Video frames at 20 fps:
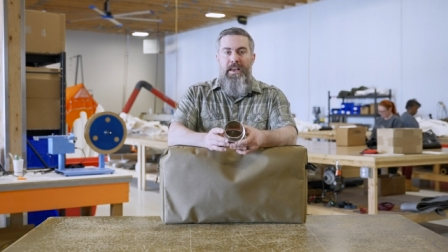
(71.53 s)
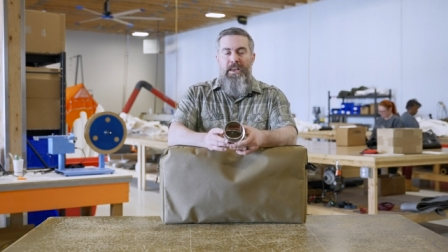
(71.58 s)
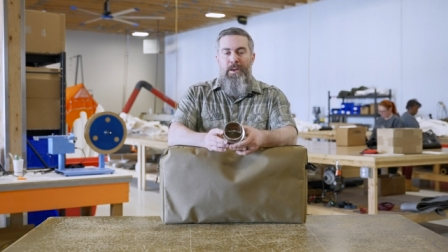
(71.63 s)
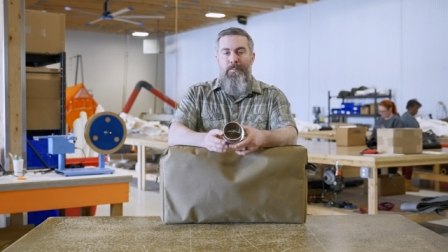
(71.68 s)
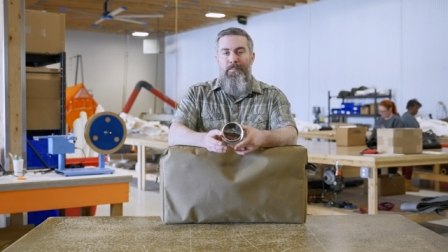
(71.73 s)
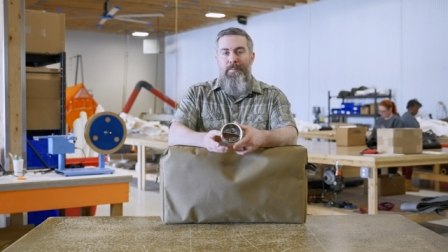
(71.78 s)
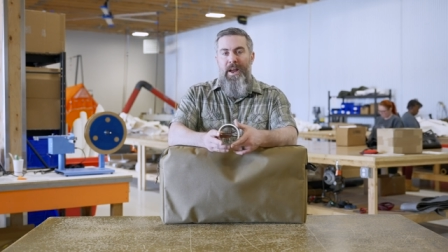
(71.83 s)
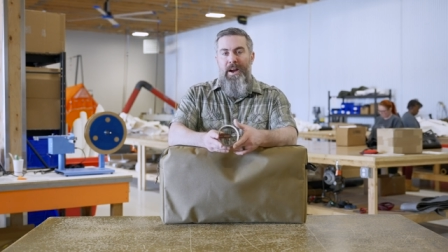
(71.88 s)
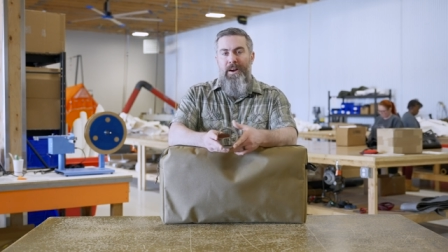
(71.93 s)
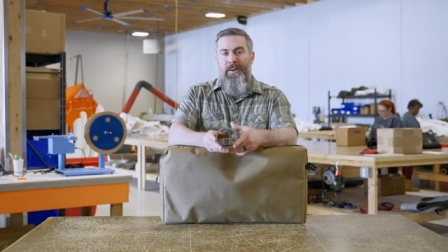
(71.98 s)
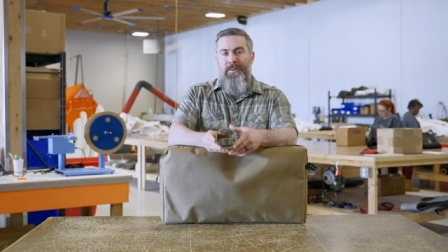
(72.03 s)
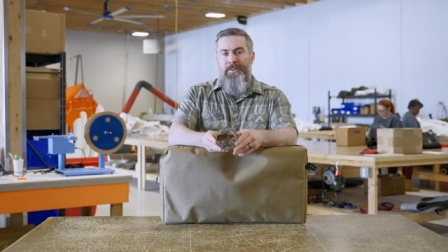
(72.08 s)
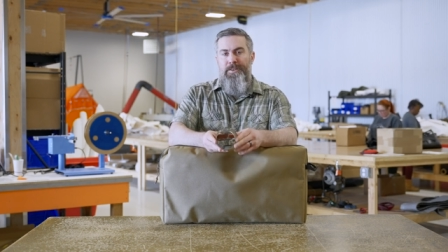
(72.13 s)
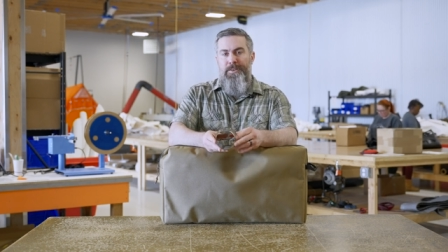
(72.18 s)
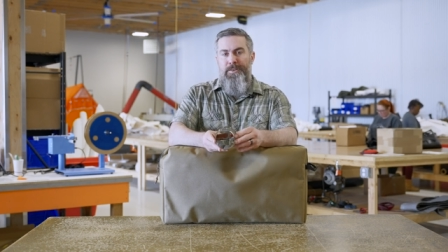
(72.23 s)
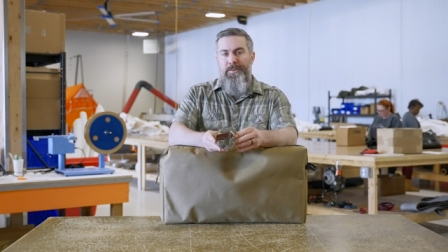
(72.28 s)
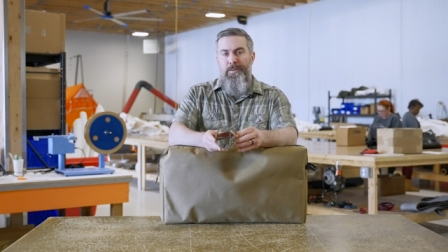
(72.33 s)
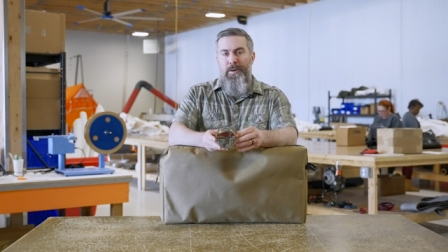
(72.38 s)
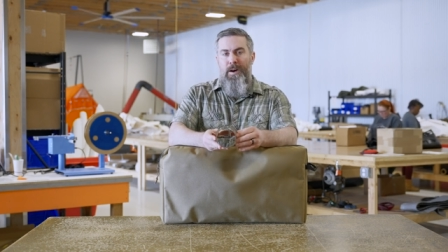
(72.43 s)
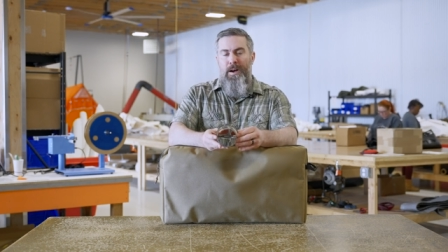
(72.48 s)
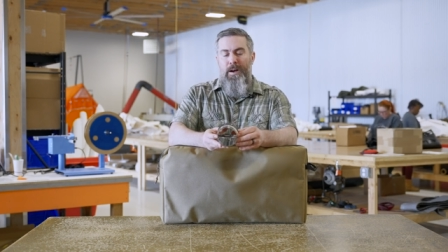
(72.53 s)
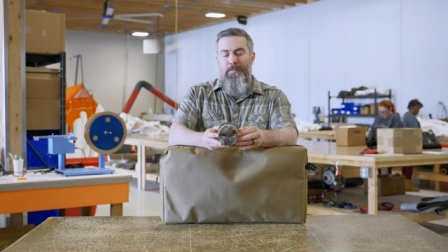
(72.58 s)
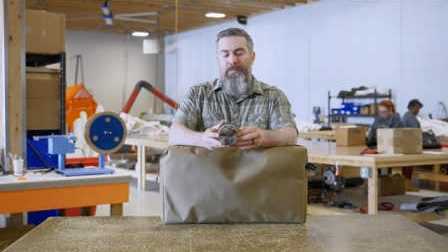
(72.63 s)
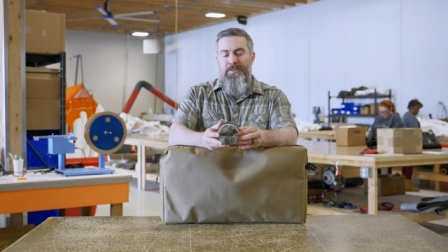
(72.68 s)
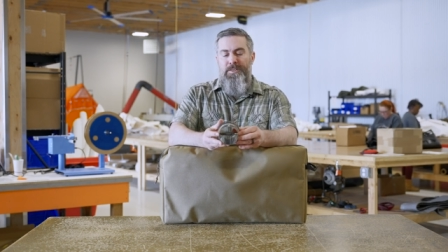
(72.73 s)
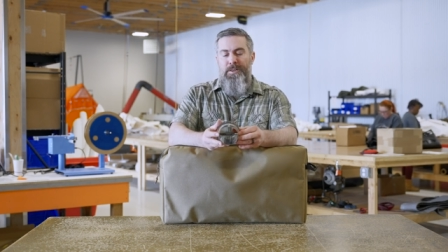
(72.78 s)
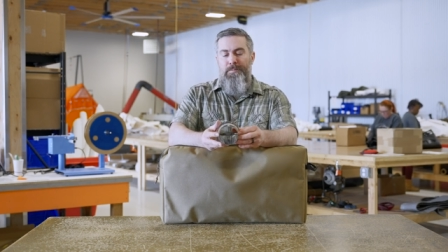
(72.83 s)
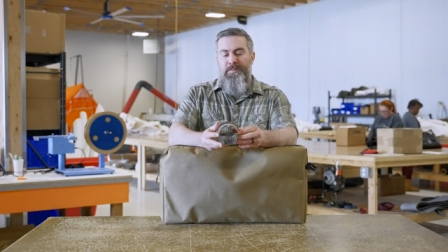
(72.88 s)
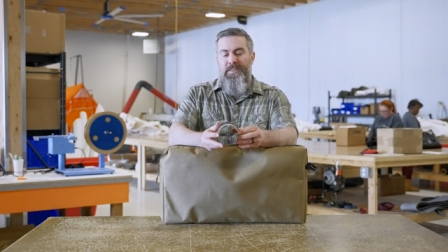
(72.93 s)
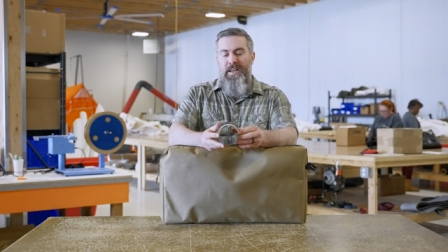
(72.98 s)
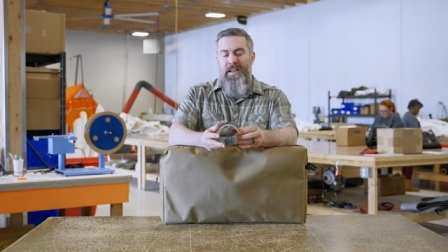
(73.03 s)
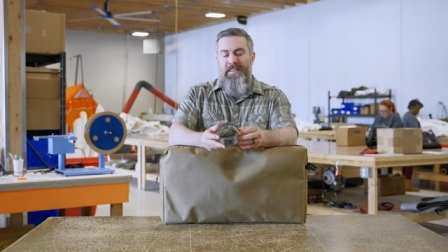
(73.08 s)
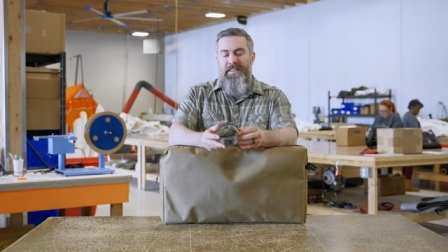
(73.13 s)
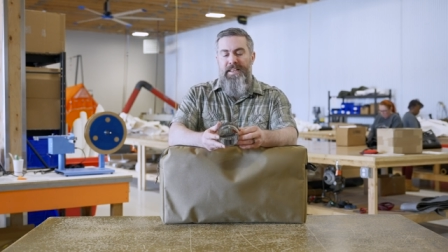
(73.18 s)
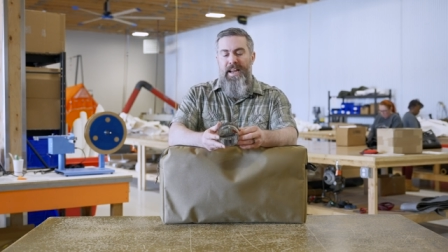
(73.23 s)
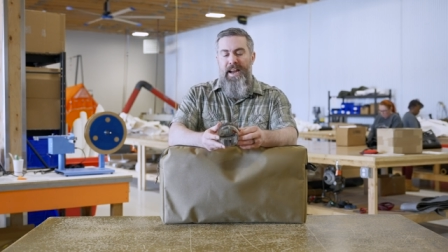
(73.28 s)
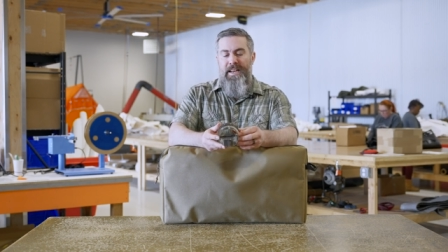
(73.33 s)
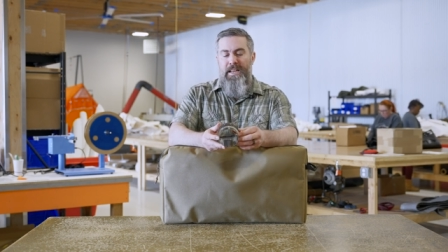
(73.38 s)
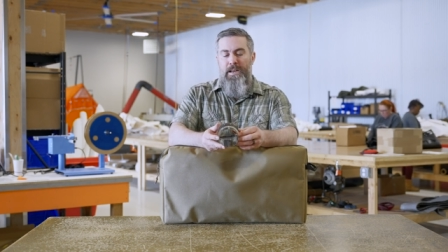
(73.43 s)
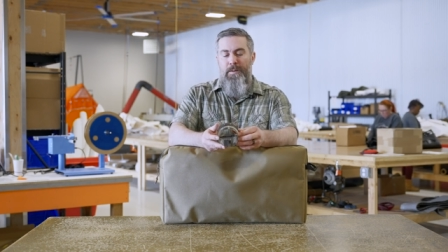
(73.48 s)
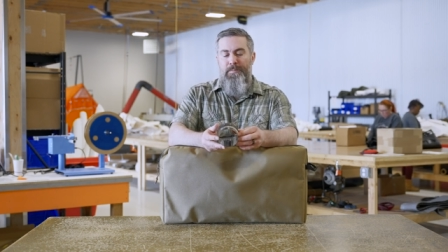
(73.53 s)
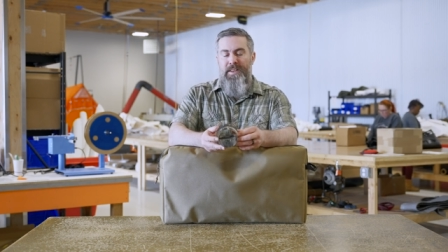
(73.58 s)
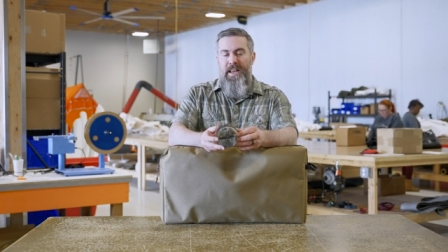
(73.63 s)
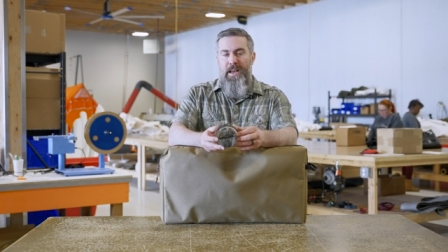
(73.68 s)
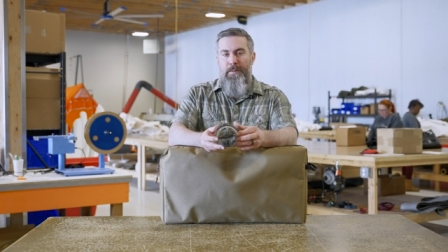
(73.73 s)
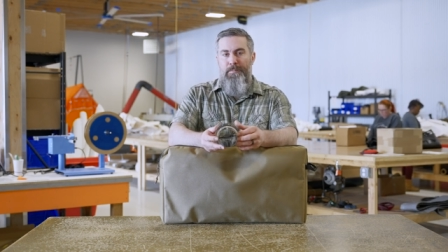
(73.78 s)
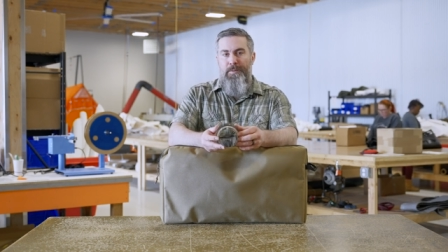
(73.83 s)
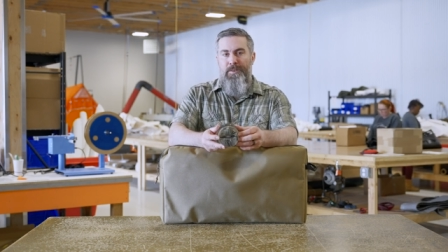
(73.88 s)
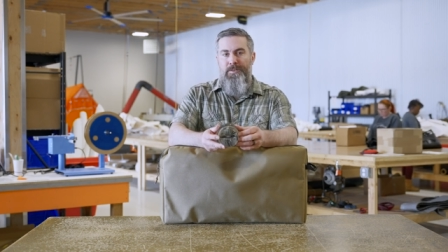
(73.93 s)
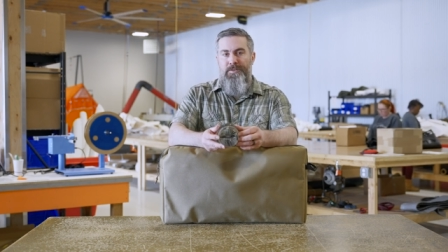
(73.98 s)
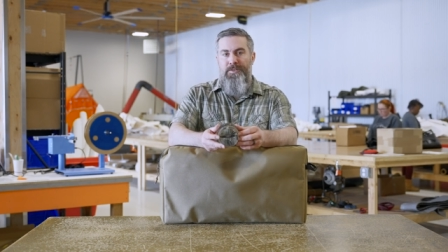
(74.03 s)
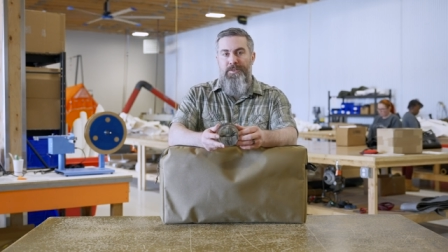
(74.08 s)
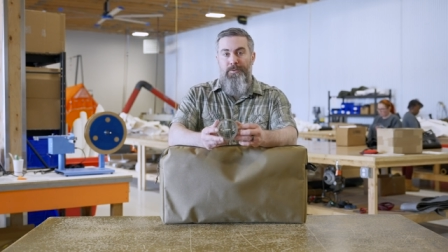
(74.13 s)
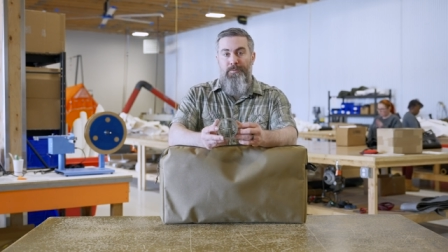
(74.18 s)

compared to um, some titanium dampers.